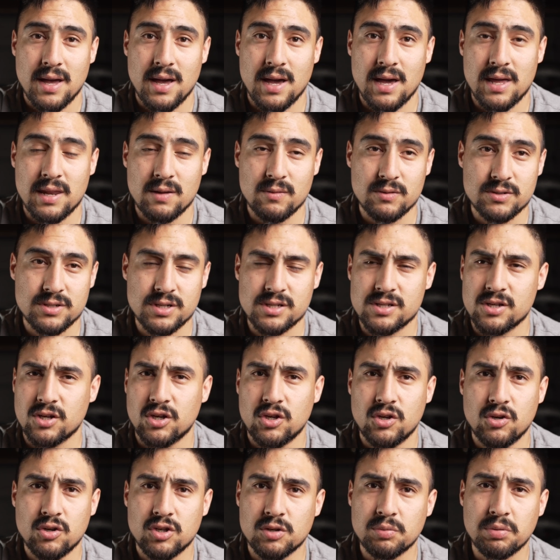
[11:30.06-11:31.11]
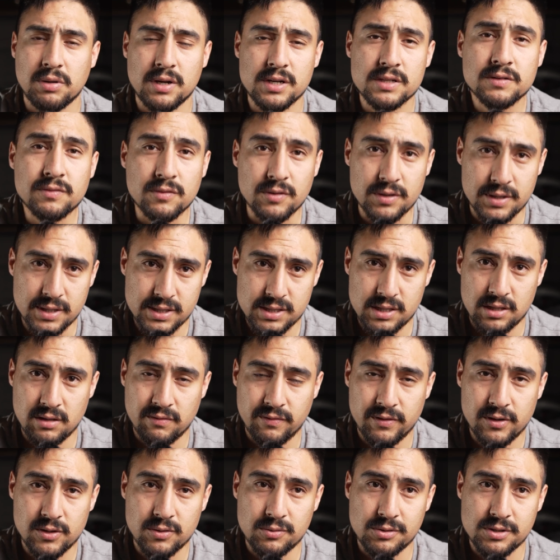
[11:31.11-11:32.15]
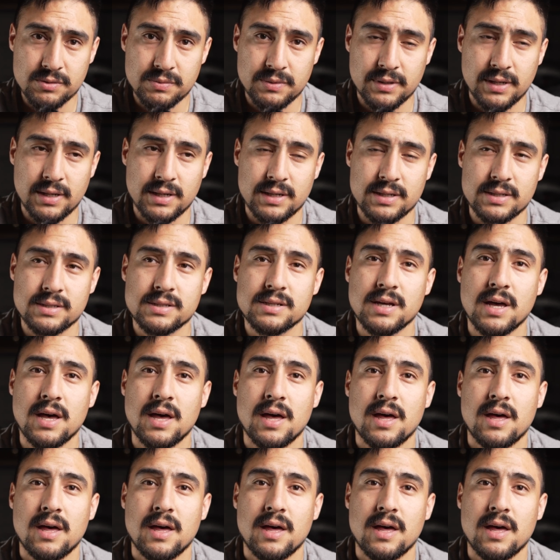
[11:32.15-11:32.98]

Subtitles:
And it was just a huge plus for these individuals because